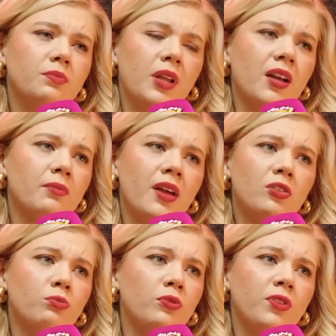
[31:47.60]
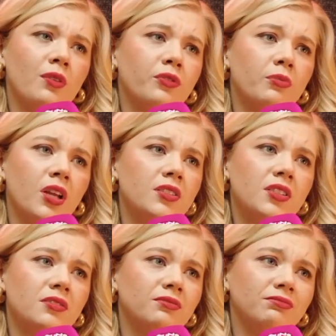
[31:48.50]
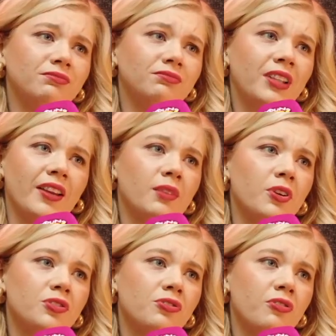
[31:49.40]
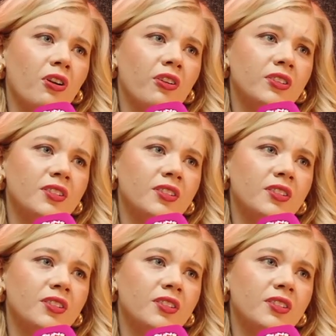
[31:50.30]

black men who'd moved up from London, kicking about Stranraer at the